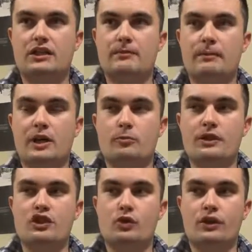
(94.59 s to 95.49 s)
Michael B.
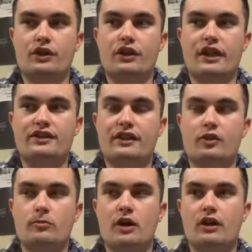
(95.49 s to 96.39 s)
Jordan as
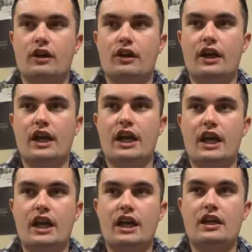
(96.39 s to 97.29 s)
Killmonger
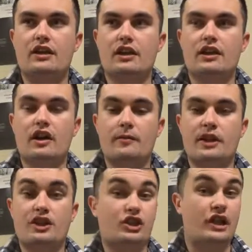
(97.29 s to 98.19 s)
a
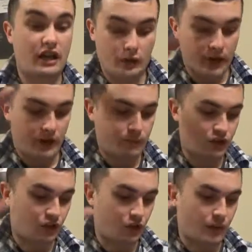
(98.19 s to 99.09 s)
nomination. Anyway, I'm
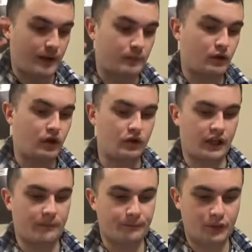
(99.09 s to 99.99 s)
starting to ramble.
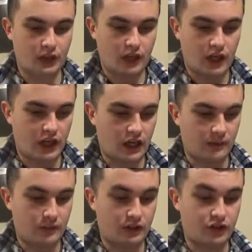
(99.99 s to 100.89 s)
Okay,
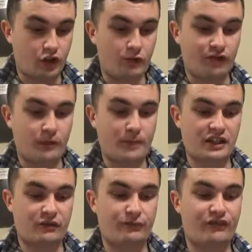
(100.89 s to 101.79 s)
so for
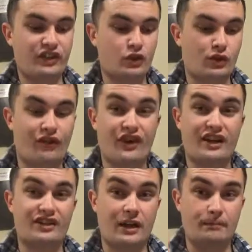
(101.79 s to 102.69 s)
Best Visual
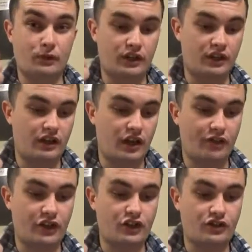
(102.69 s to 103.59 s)
Effects, I put
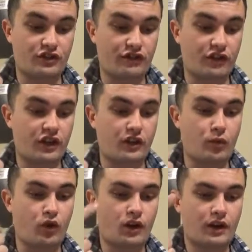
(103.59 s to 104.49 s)
Avengers Infinity
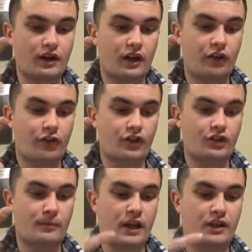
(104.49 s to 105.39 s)
War,
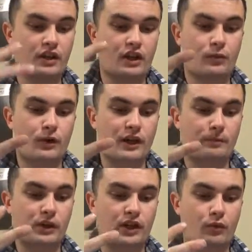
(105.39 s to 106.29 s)
First Man, Ready
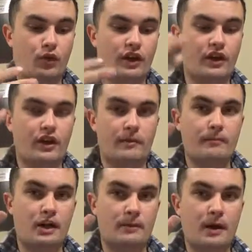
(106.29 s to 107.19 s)
Player One,
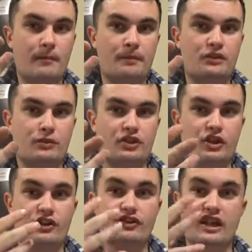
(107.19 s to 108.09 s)
Mary Poppins
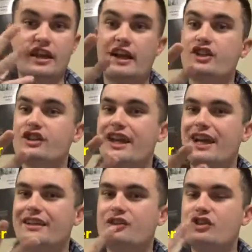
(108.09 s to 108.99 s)
Returns, and actually
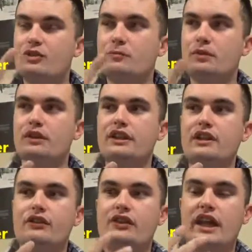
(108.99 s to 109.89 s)
I do
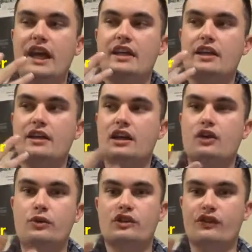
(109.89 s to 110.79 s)
believe that
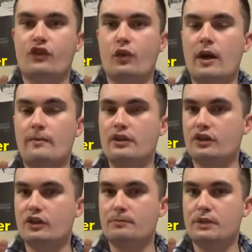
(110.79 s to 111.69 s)
Christopher Robin
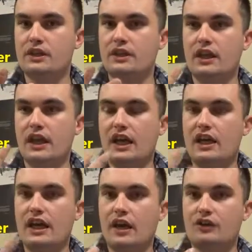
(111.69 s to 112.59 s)
could be
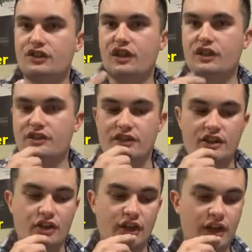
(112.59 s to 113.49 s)
an outside
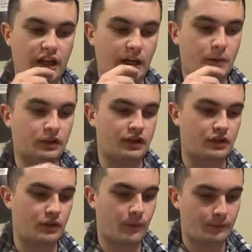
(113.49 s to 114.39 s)
contender. I really
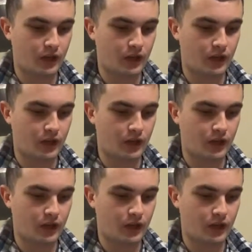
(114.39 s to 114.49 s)
do.